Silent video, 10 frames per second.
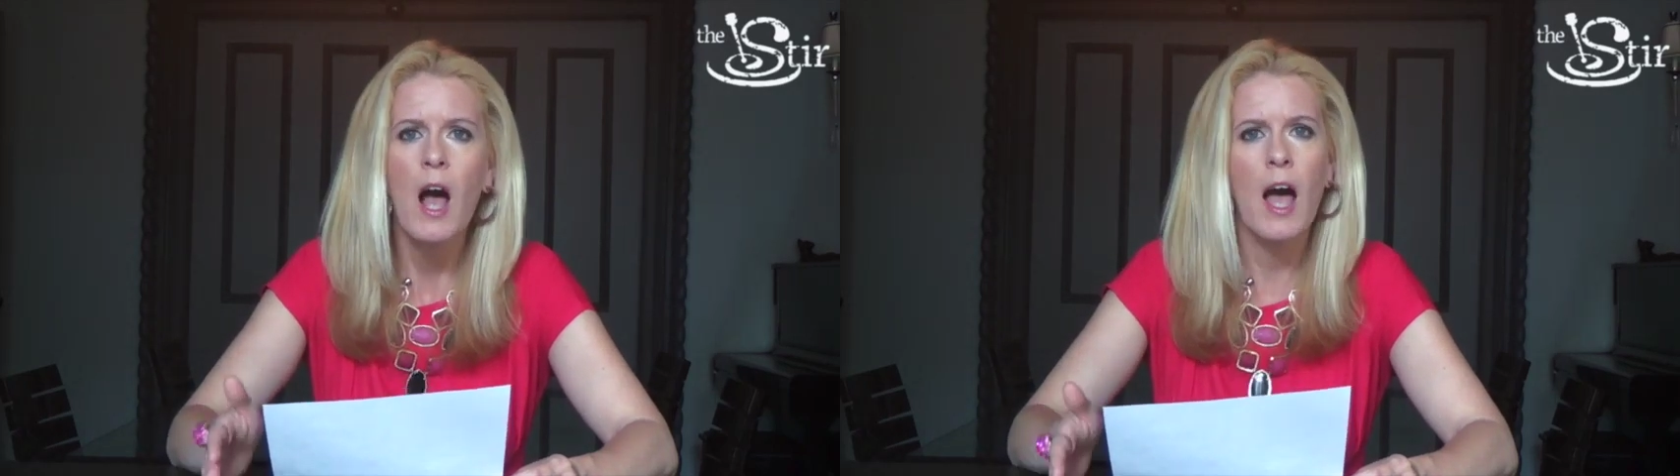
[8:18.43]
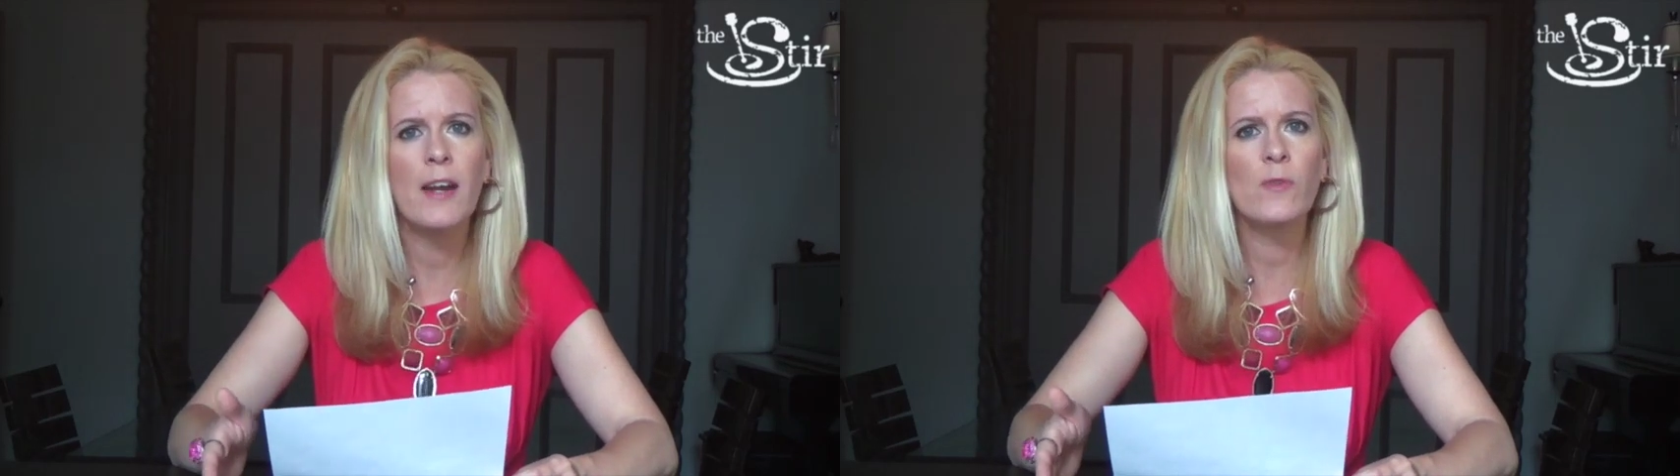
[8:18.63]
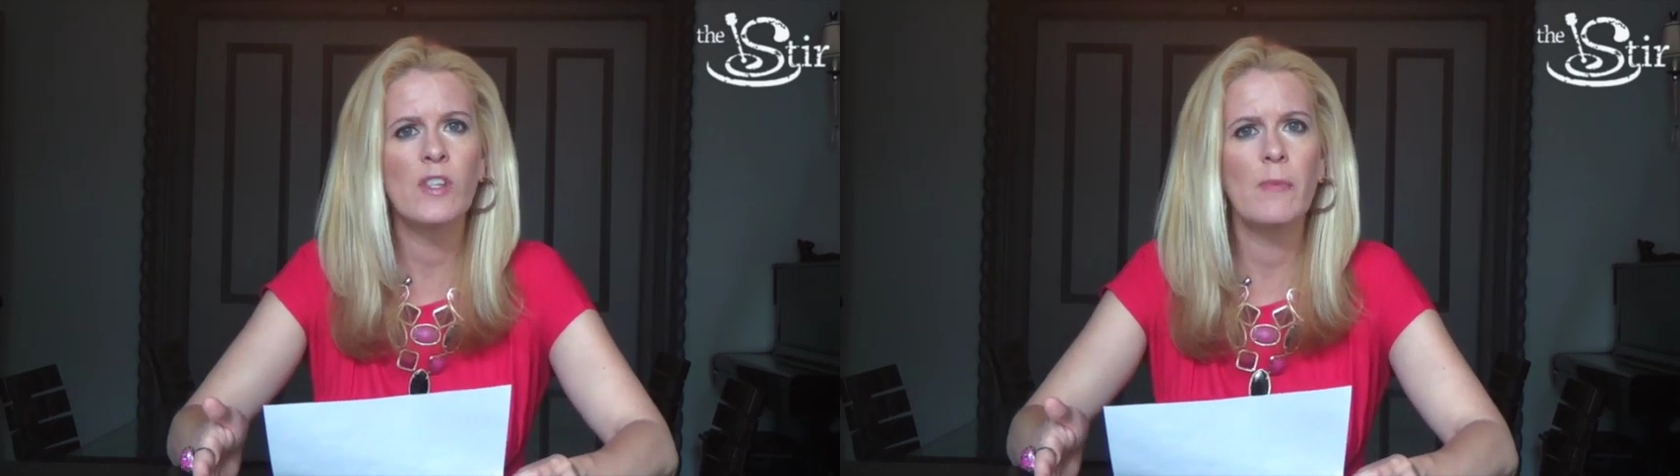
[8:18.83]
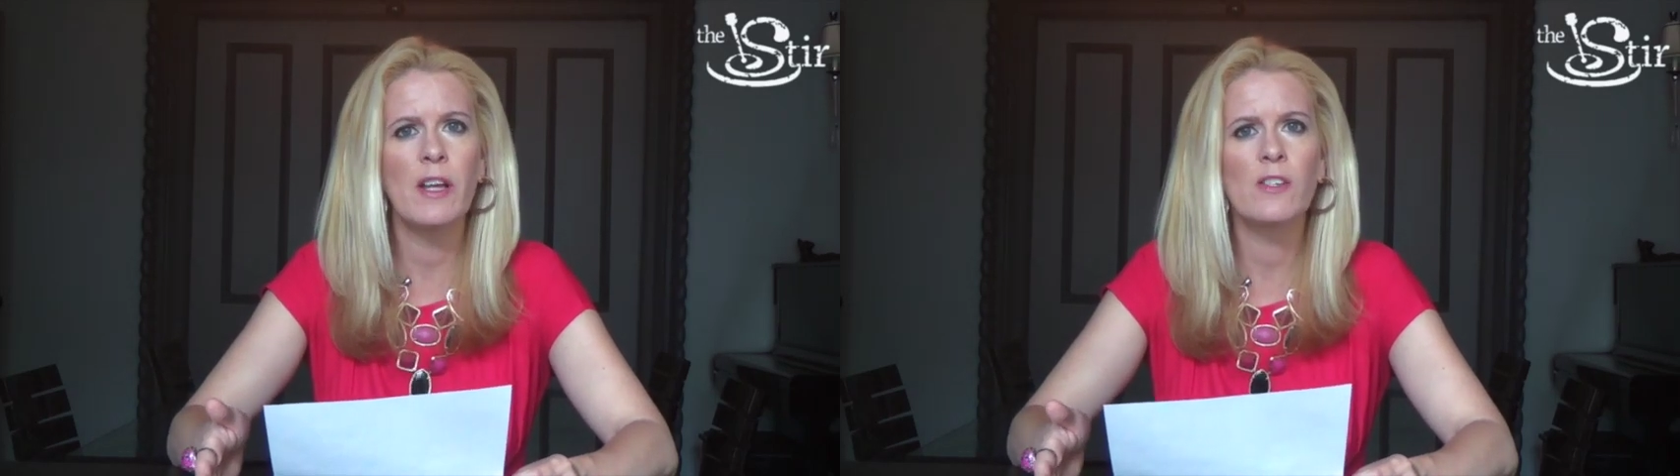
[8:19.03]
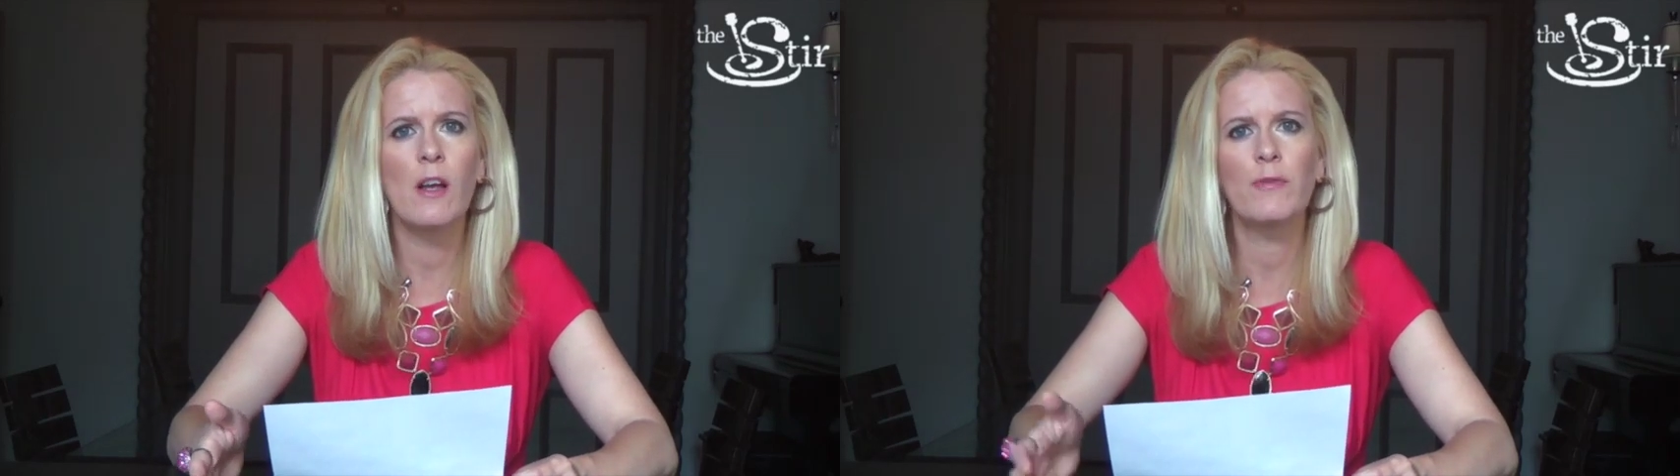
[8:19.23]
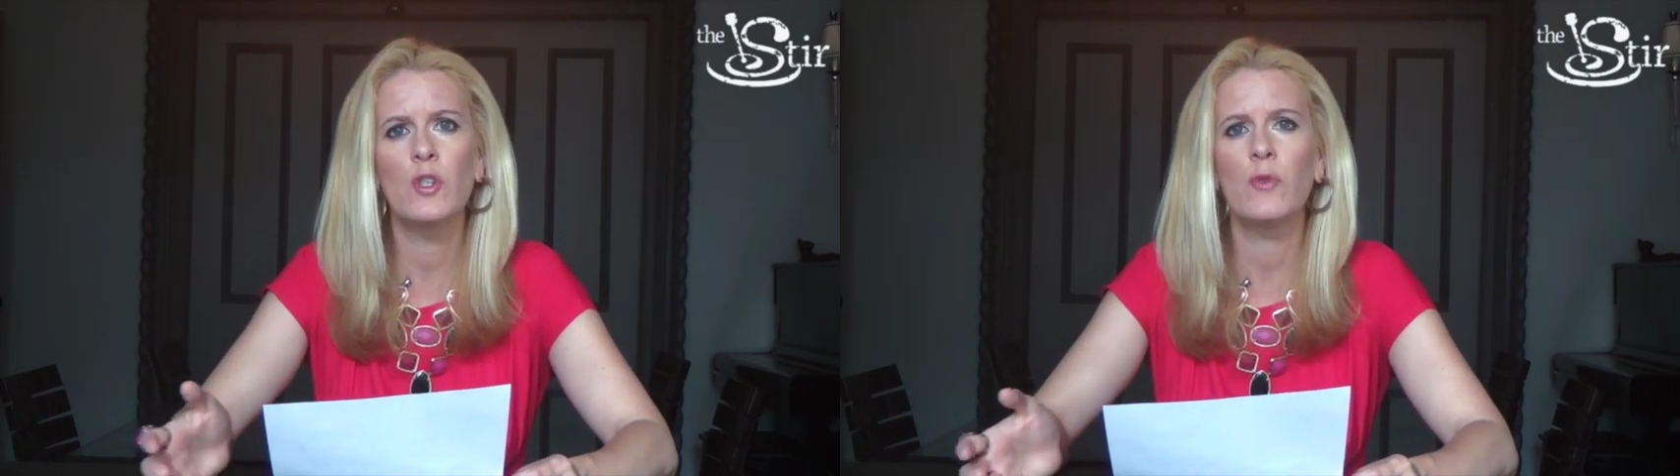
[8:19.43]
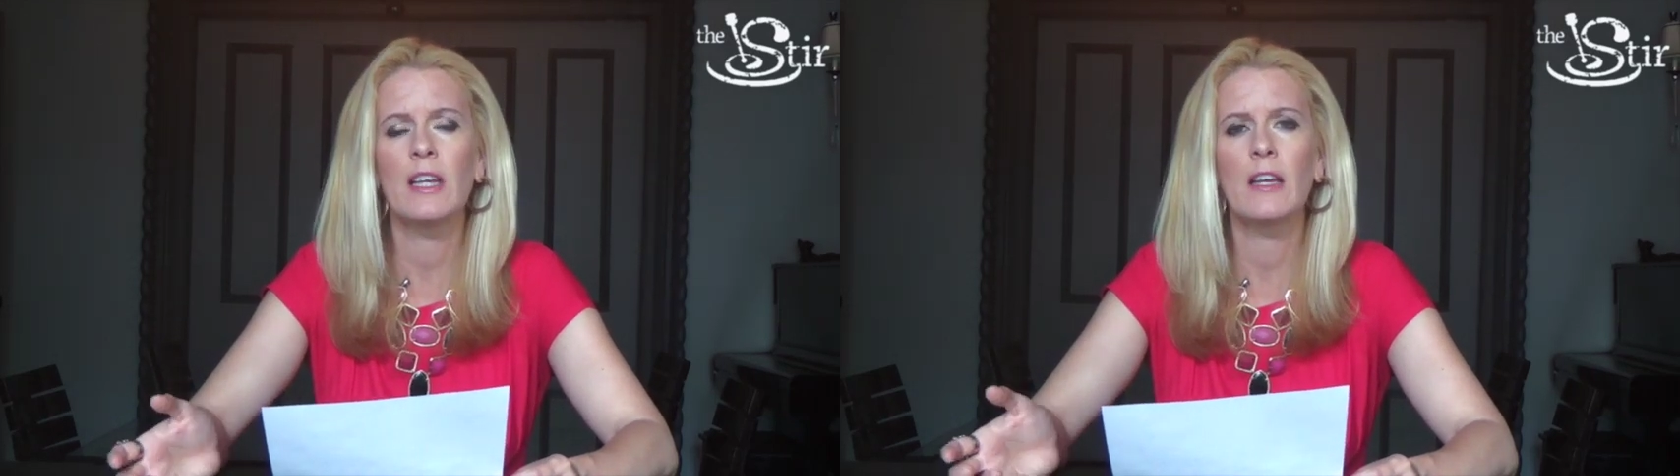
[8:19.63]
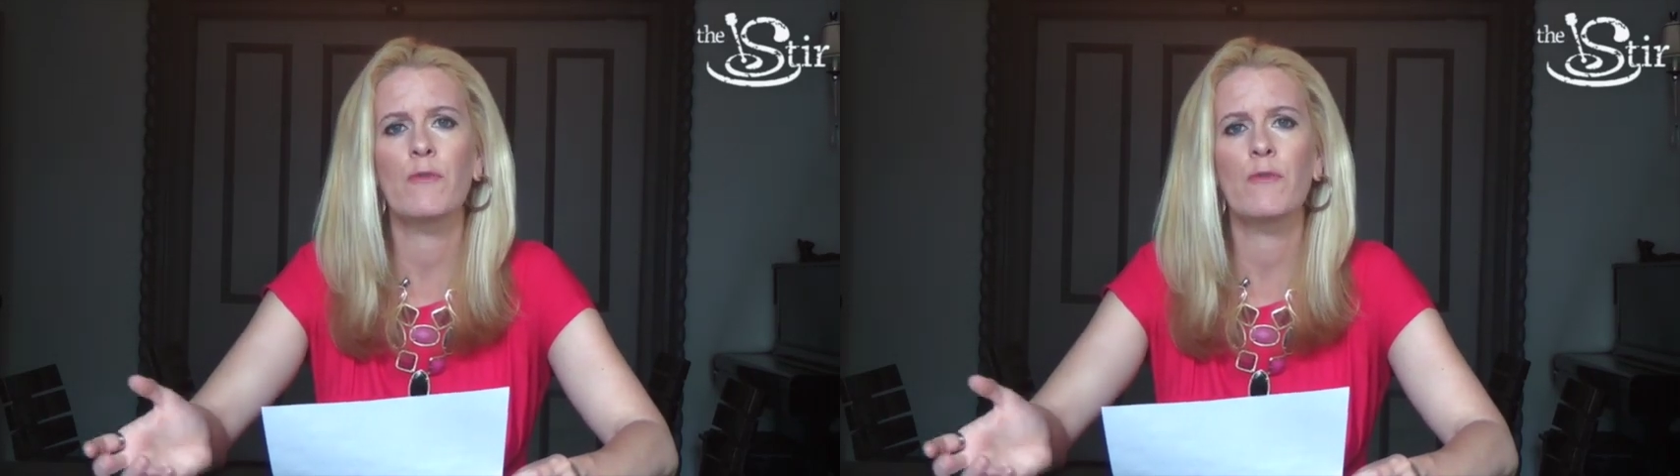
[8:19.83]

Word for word: I don't see myself tuning